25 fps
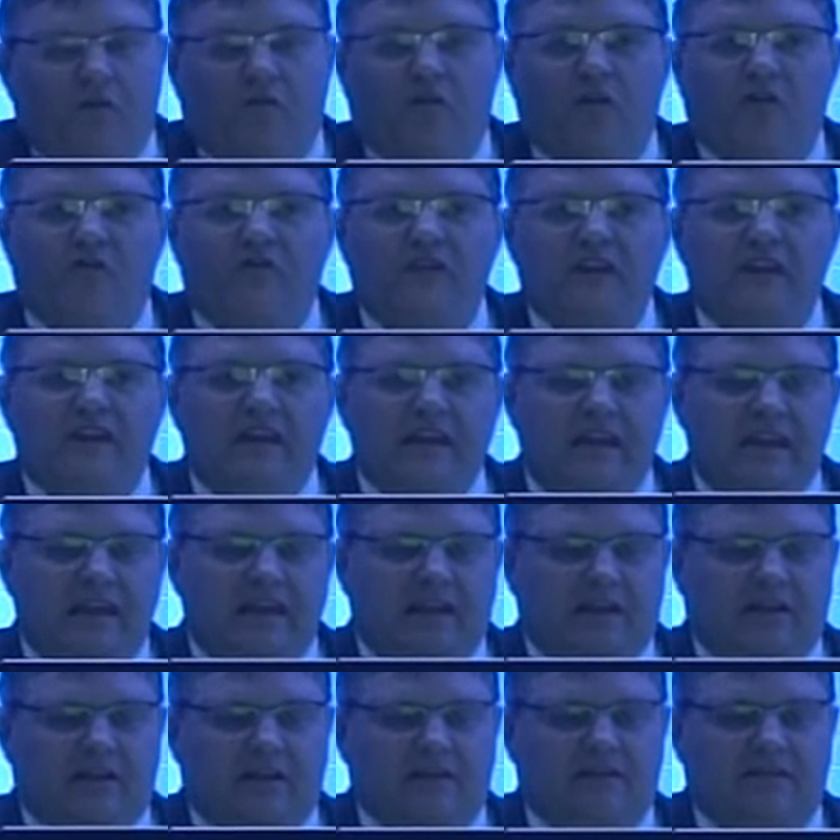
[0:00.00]
for
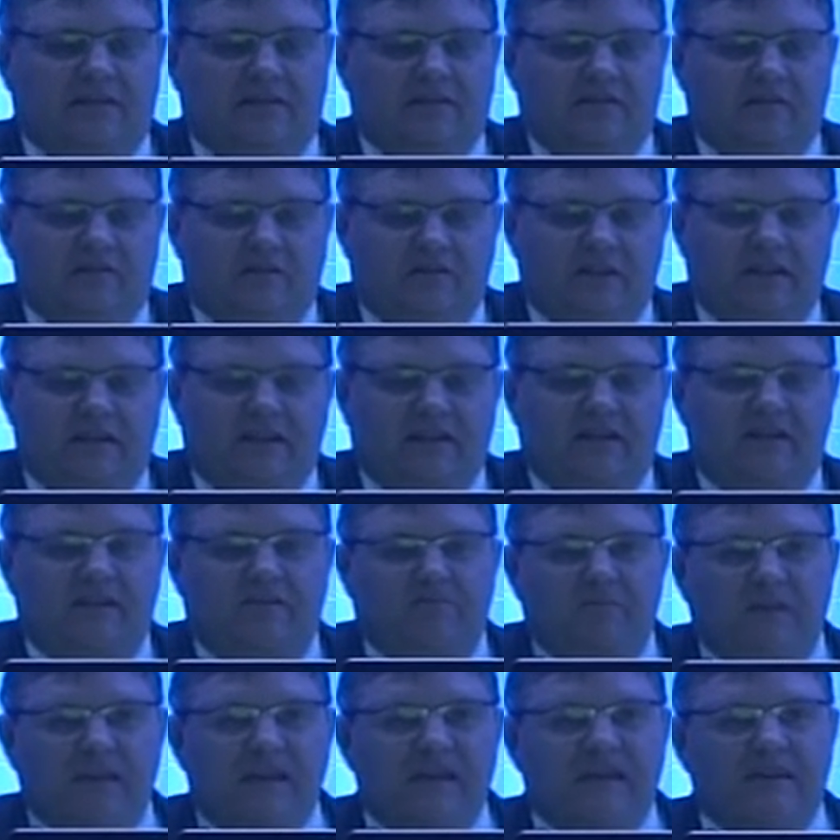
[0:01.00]
vehicles with a
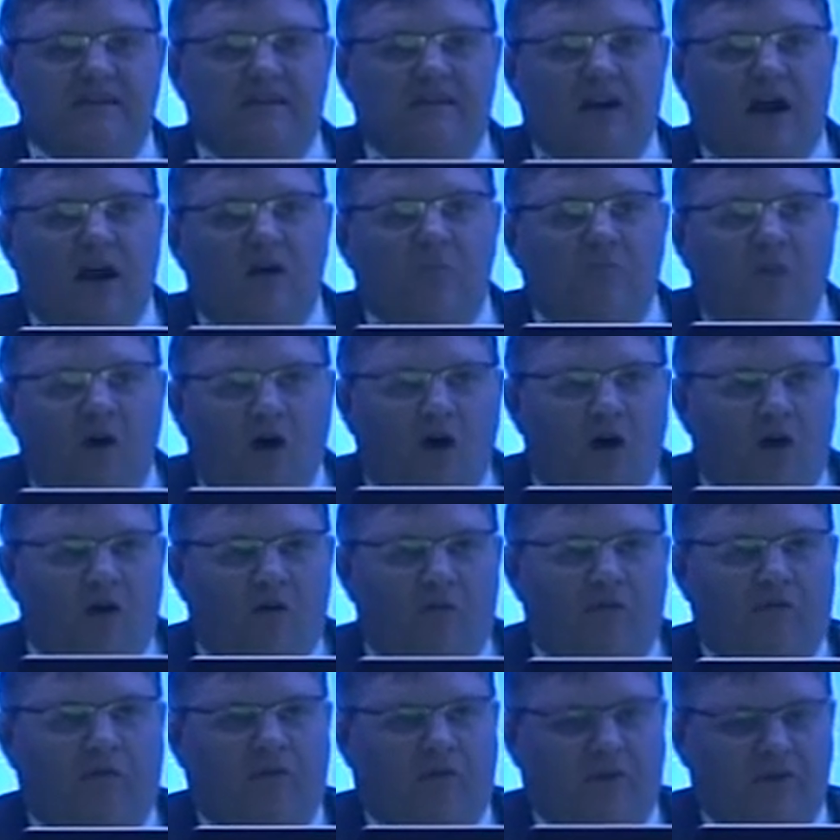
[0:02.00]
speed
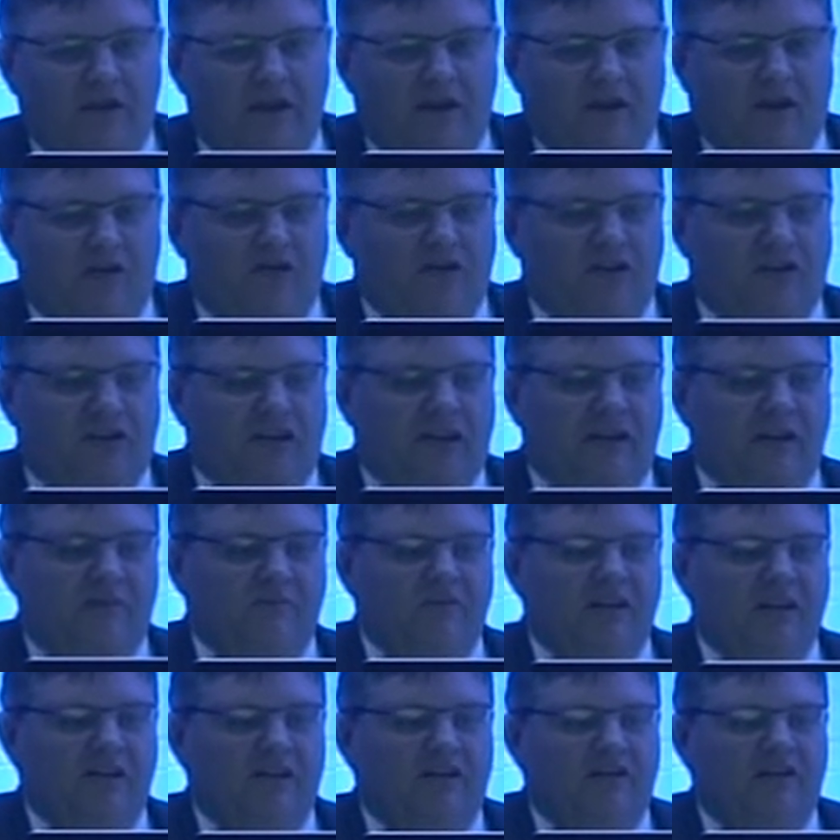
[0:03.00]
above 300
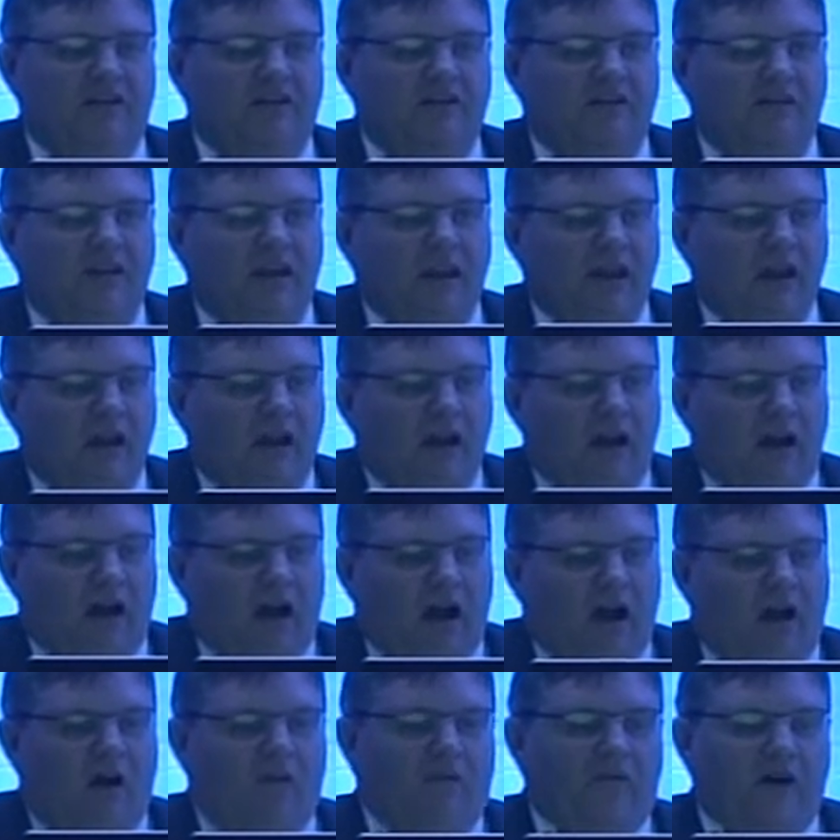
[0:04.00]
kilometers
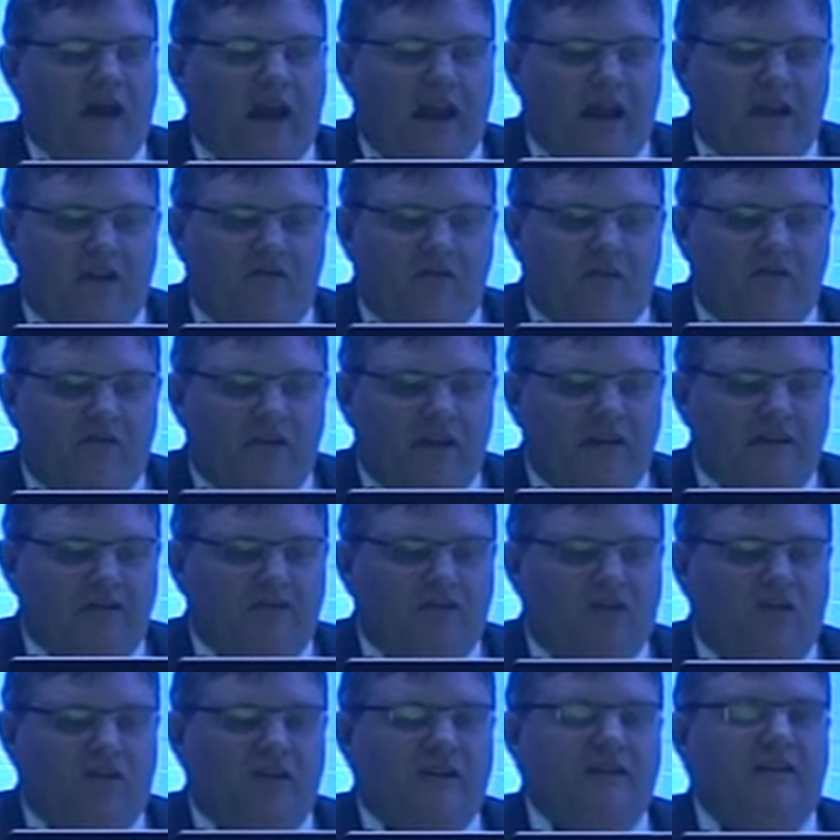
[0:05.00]
of an
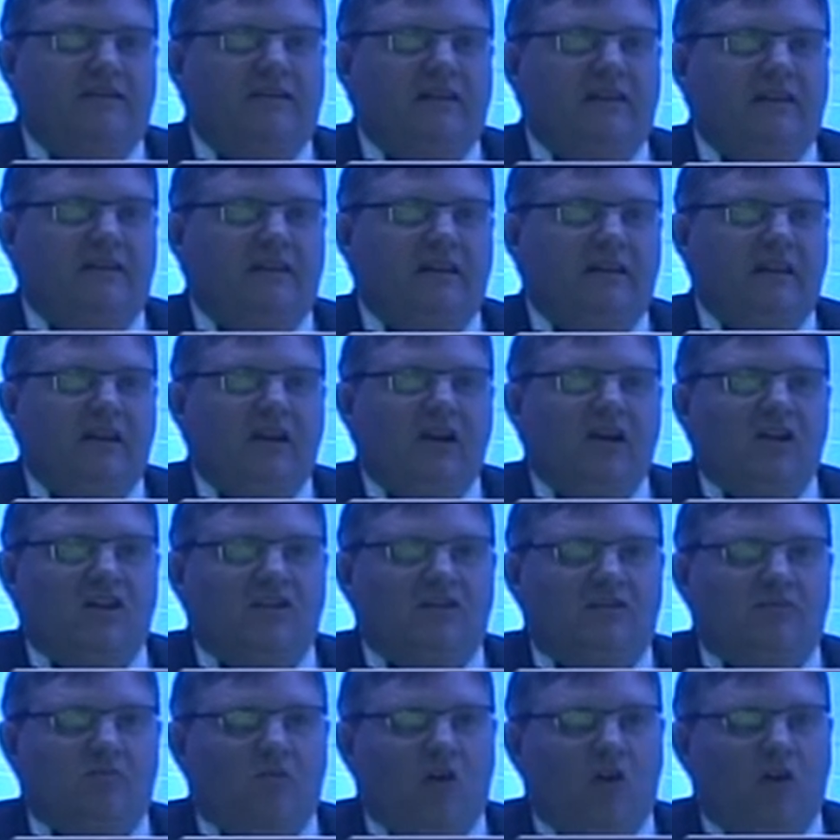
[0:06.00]
equivalent conicity
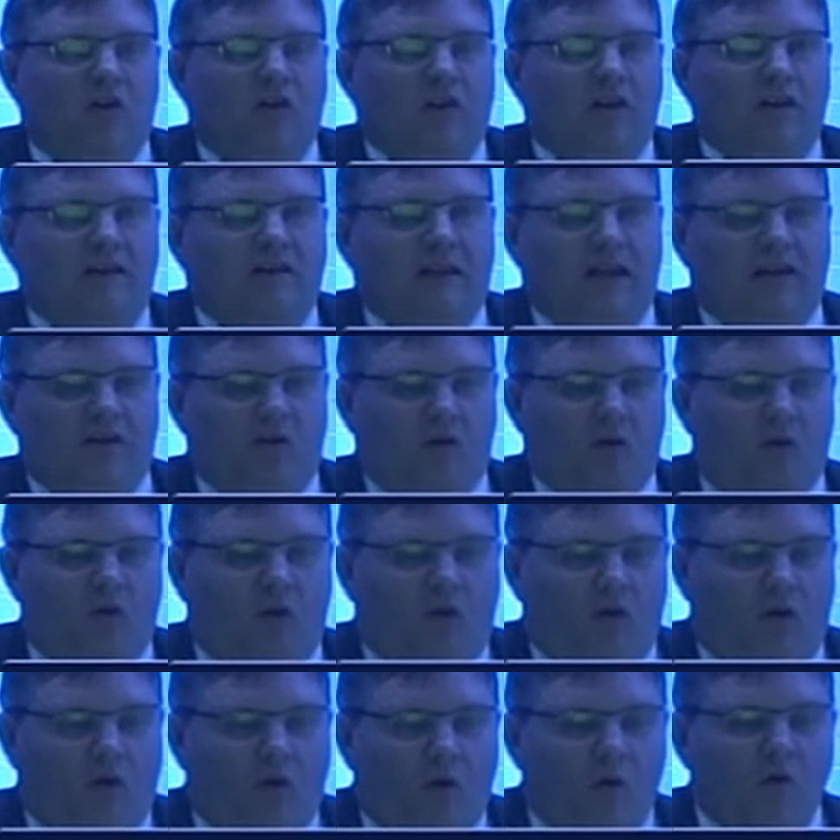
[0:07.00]
smaller than
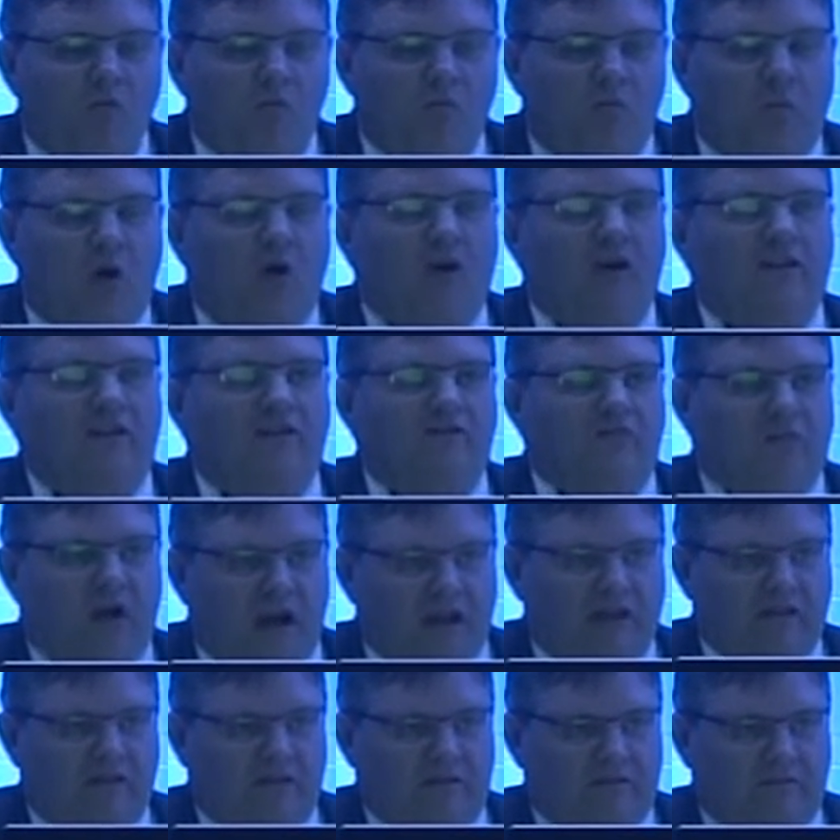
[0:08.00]

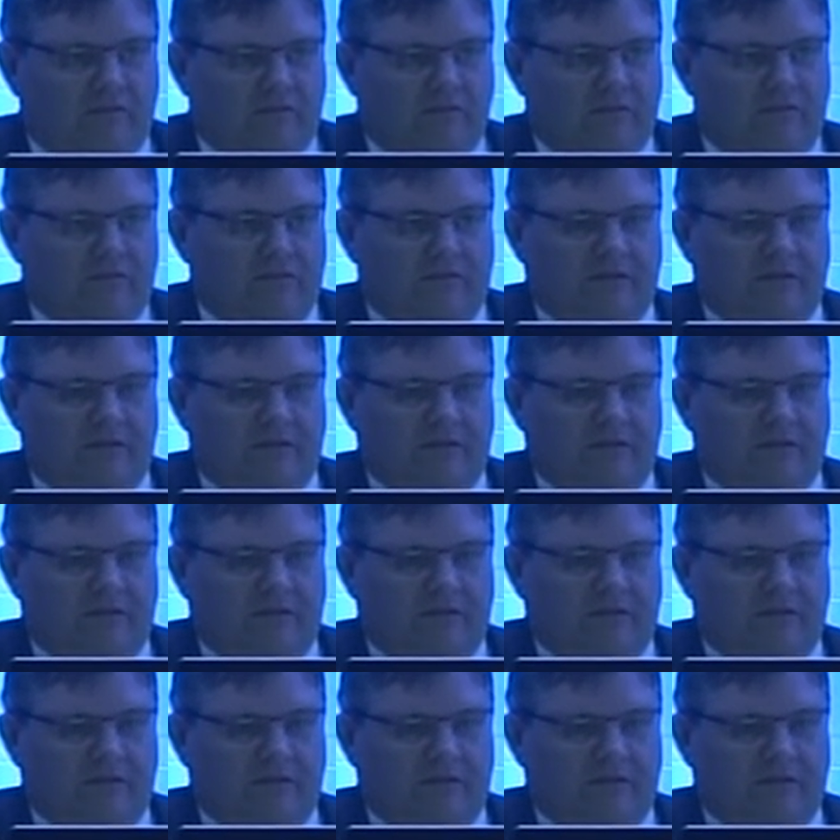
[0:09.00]
0.1.